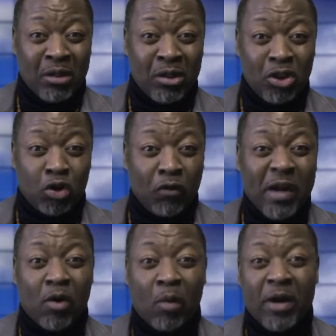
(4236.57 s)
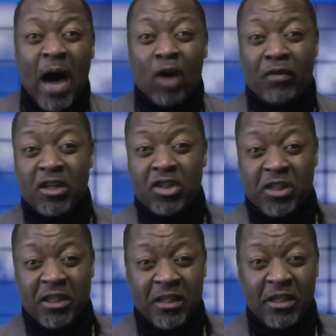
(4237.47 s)
showing them completely out of
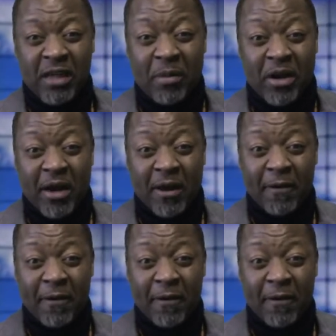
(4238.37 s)
history in America.